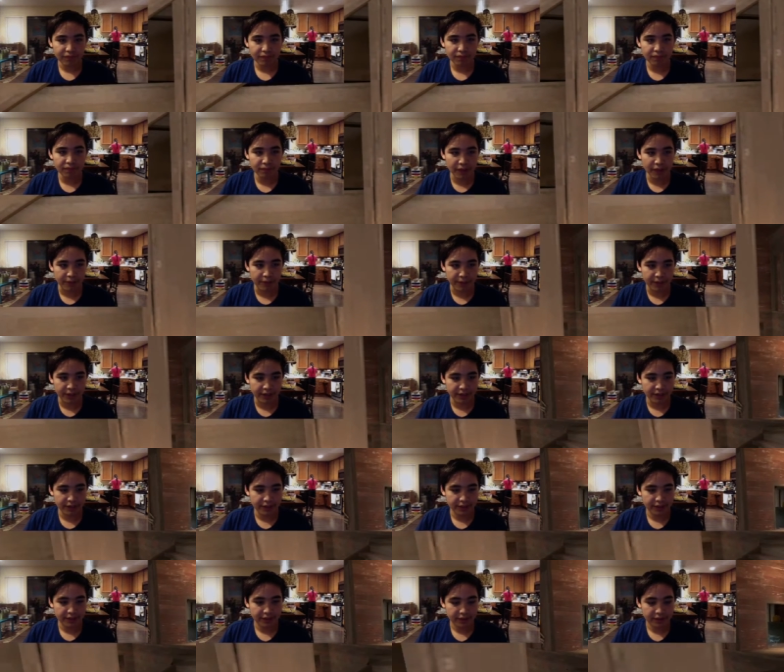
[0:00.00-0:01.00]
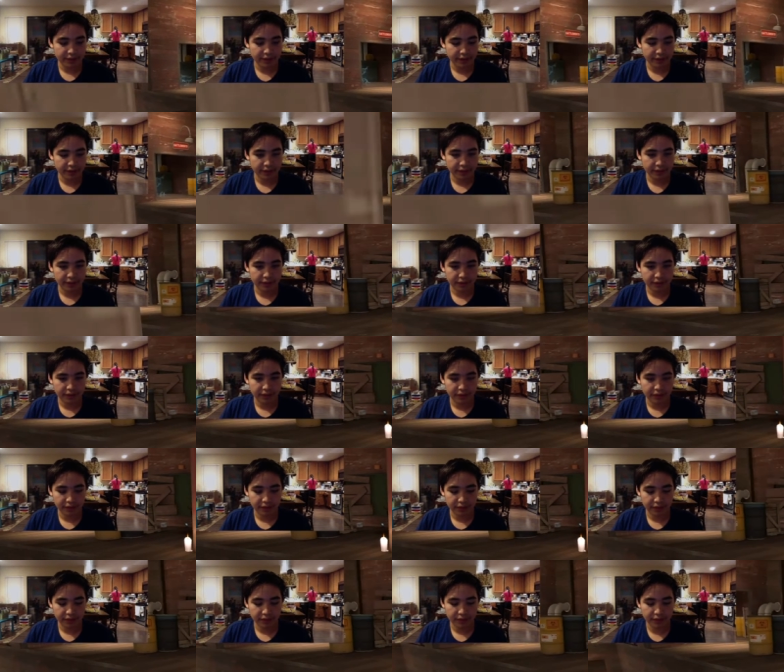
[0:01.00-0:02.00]
Never mind.
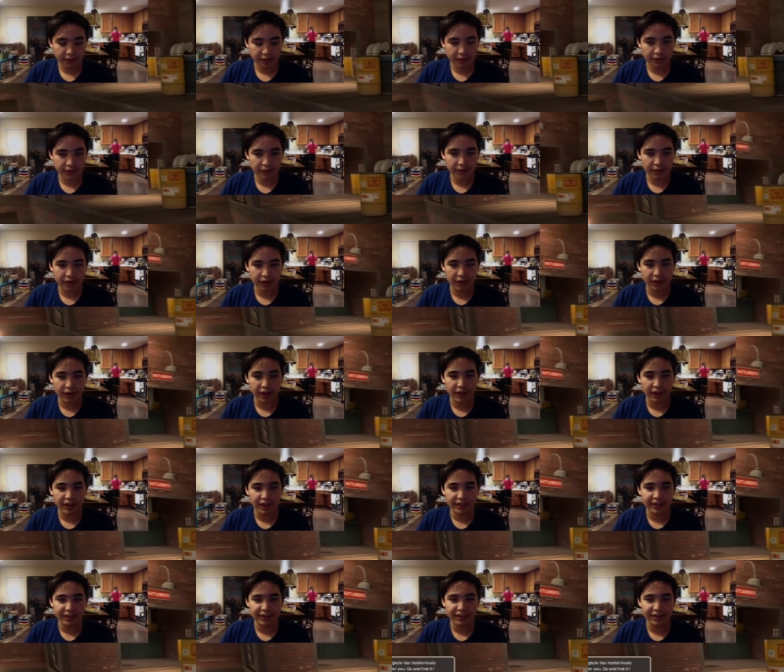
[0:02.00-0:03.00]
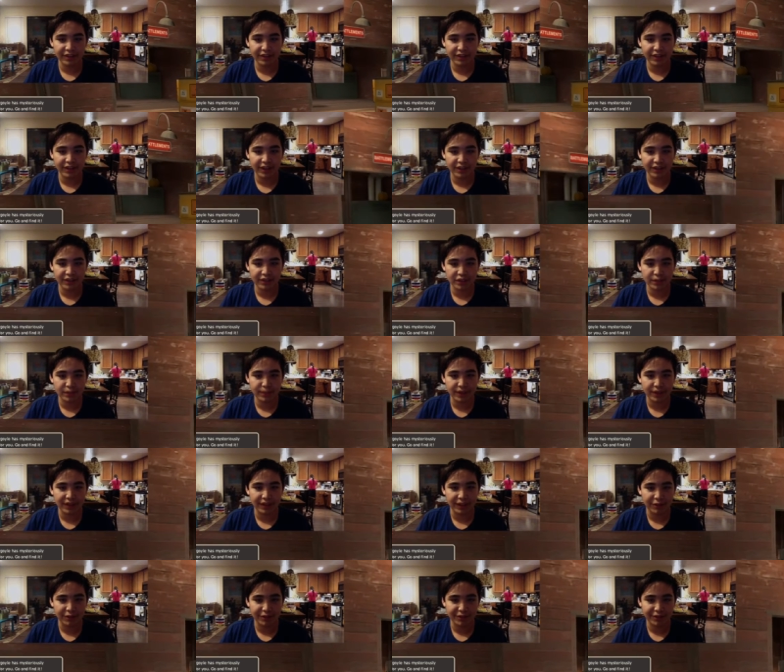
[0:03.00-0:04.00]
Uh, I think you're gonna have to
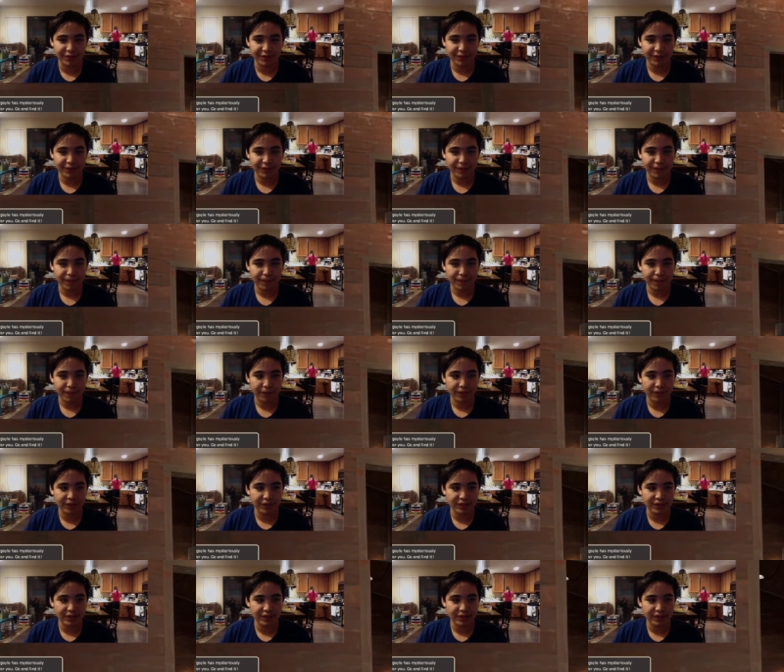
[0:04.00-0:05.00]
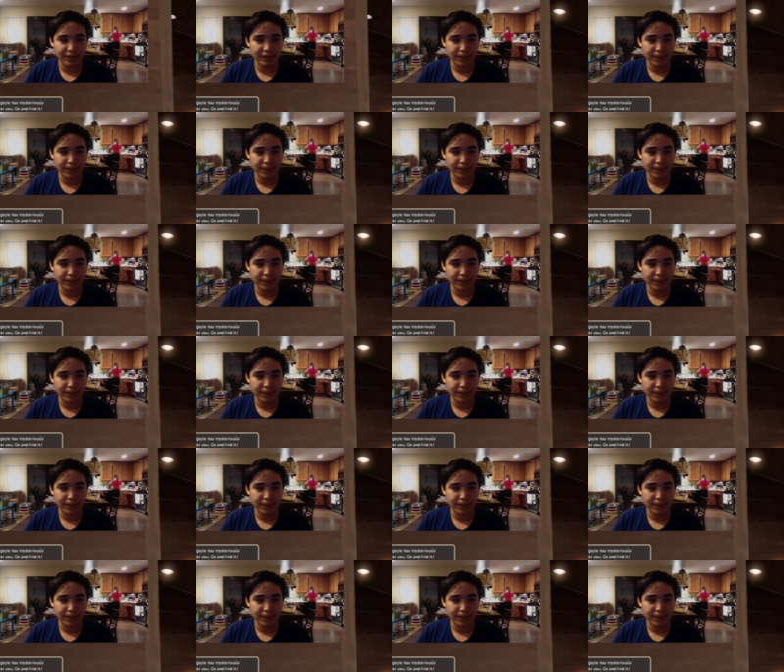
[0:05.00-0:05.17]
speak louder for this.